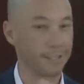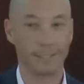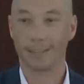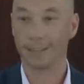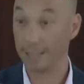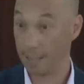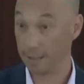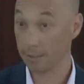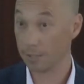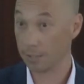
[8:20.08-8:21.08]
2nd
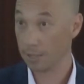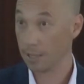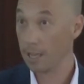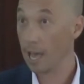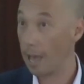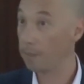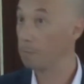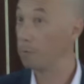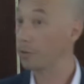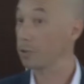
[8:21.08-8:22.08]
Kings and the
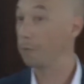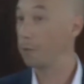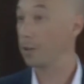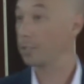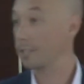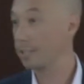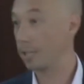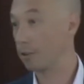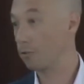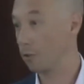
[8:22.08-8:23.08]
books of 1st and
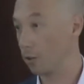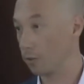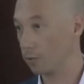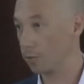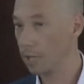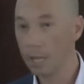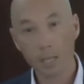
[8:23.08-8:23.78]
2nd Chronicles.